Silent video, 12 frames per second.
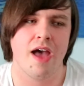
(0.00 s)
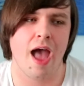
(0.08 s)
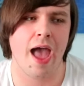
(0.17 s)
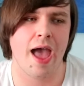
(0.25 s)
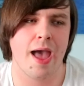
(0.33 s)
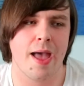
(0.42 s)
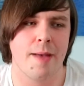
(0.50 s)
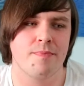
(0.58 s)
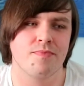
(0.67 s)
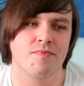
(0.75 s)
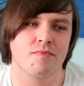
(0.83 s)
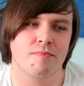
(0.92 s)

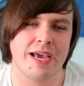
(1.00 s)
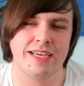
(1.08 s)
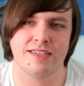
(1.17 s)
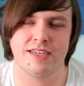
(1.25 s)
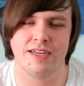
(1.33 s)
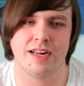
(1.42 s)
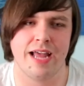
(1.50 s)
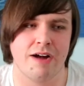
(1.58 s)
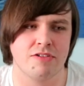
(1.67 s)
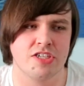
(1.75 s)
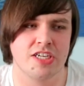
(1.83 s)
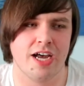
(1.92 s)
Basically,
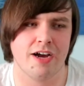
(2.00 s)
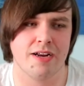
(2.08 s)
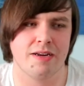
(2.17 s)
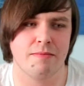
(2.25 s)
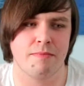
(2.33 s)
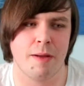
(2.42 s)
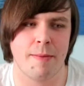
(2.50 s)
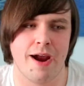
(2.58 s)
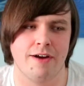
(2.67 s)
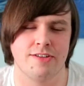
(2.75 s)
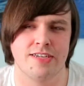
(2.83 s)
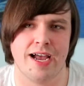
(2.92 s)
outside my
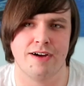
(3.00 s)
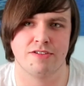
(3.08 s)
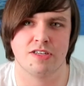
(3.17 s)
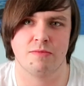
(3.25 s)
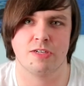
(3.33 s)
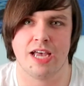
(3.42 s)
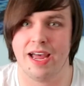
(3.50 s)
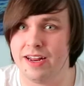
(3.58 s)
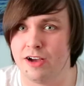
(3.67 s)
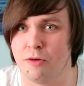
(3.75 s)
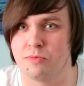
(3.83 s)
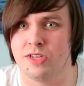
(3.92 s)
parents' house, there was a
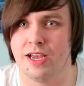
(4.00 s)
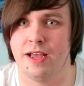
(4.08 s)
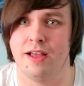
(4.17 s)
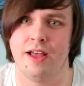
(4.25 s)
helicopter,